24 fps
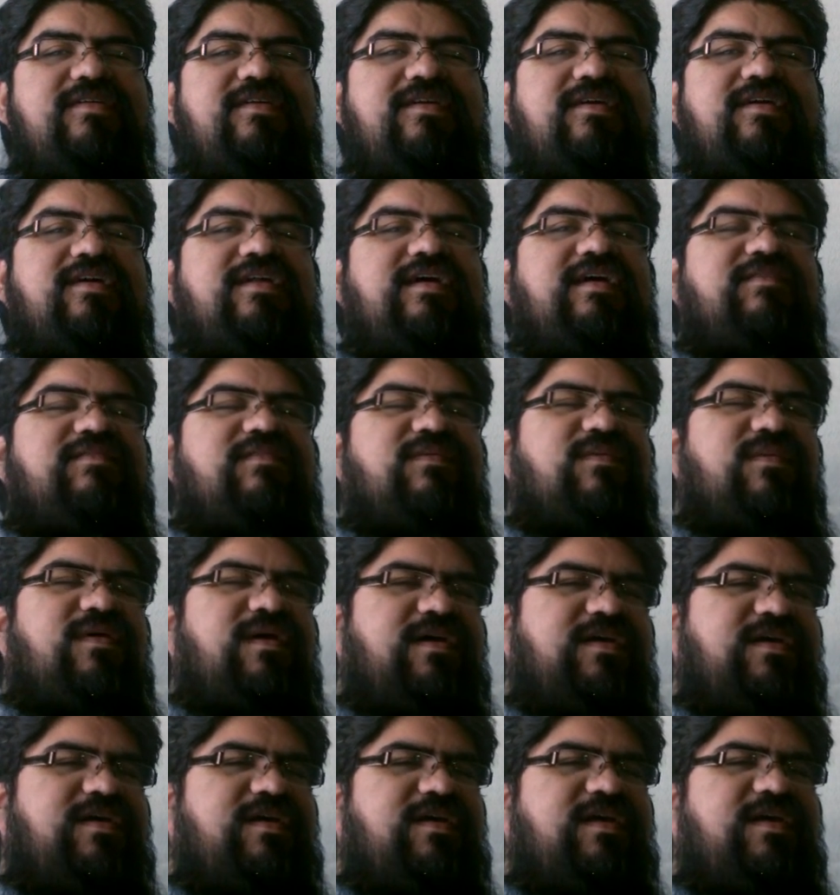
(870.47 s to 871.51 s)
You're gonna have to
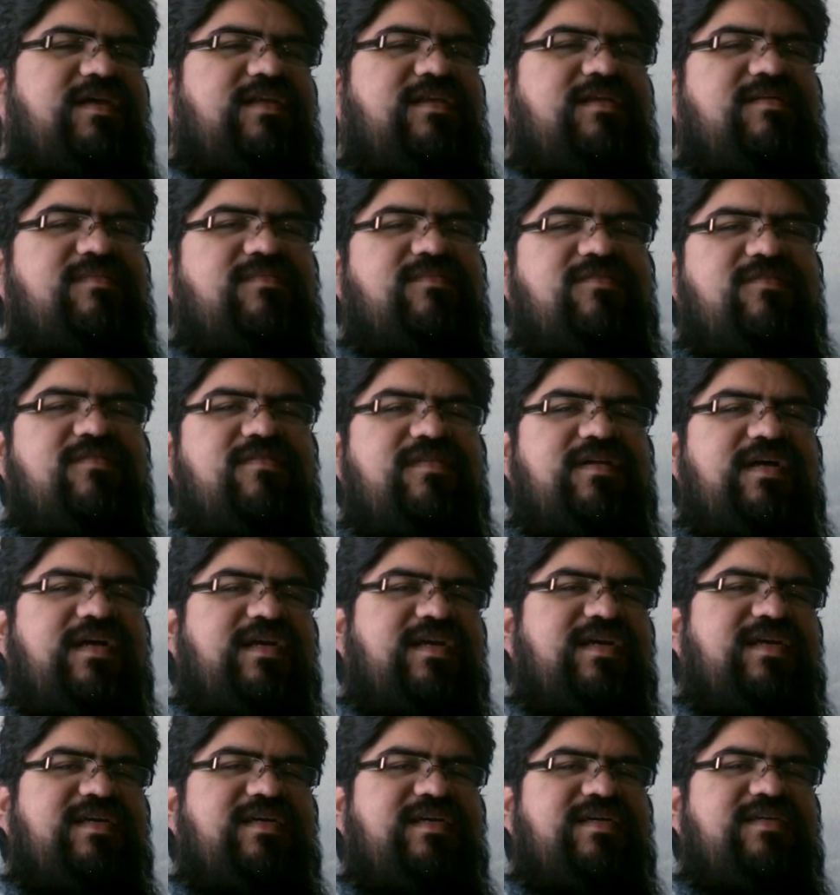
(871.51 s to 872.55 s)
walk in and more
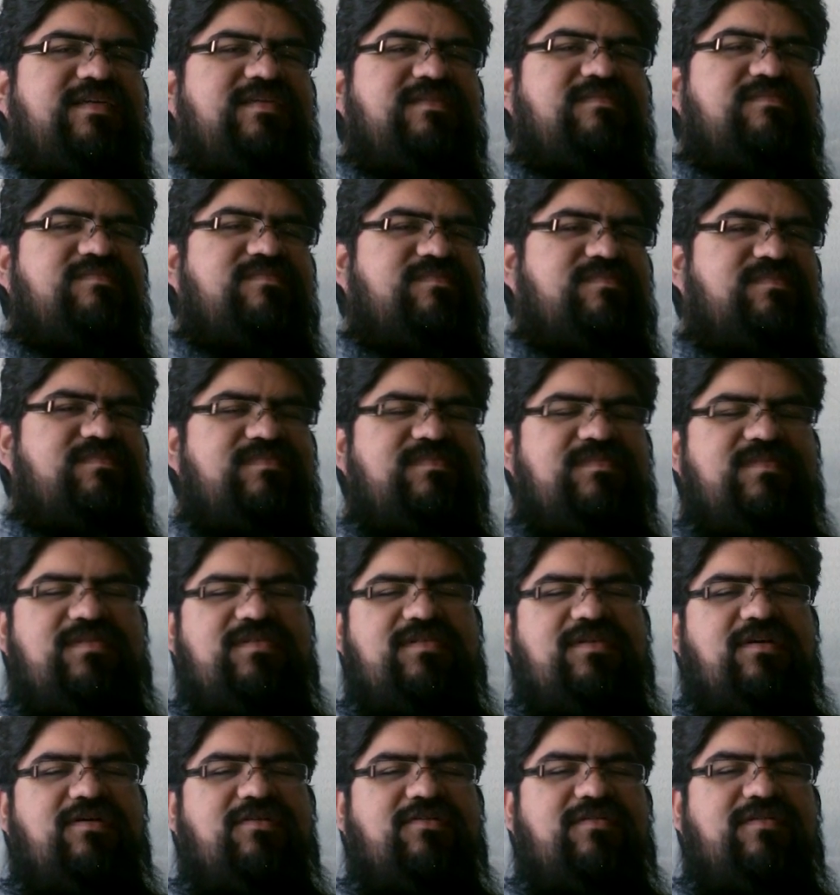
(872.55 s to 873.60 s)
likely
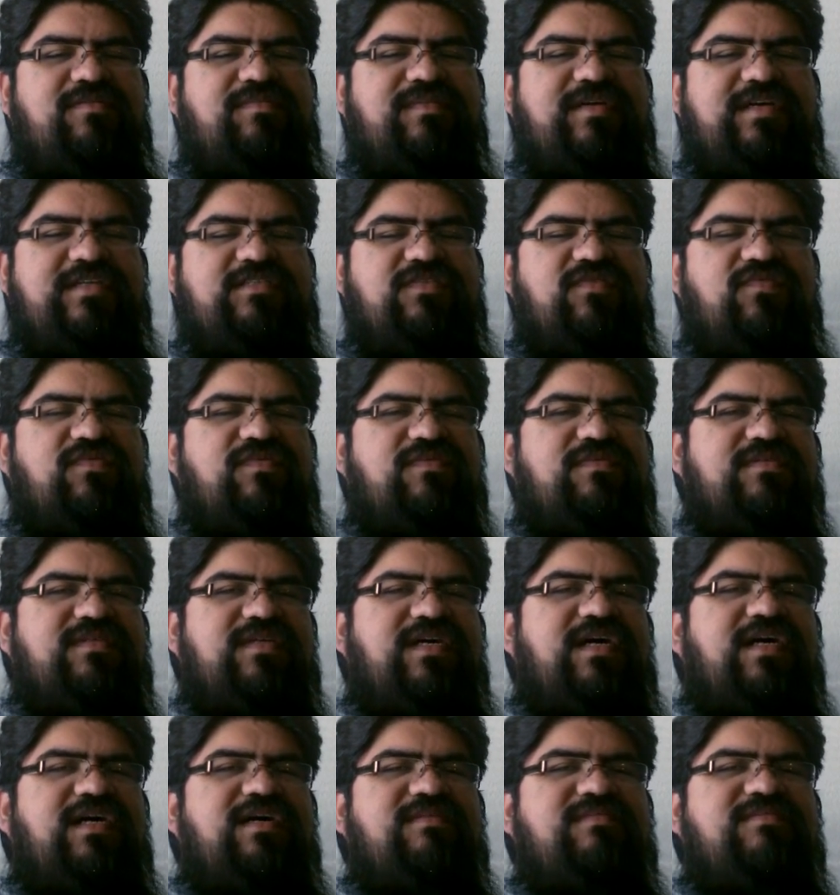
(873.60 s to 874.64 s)
circle the place a few
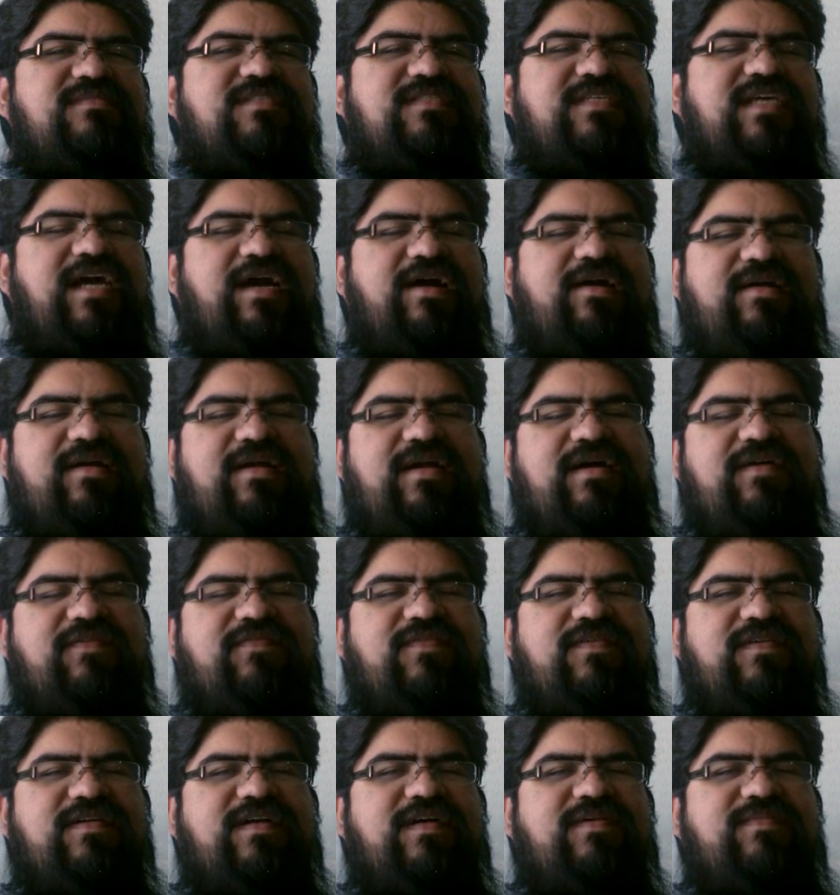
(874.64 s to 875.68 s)
times, scout it
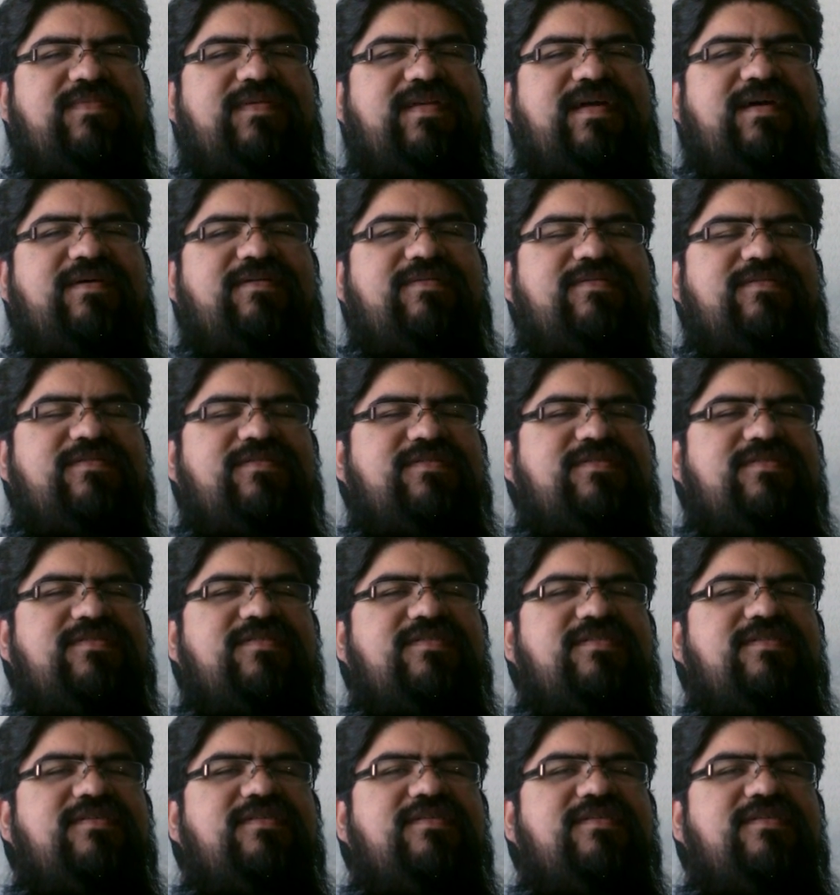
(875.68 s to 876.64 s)
out for a couple hours.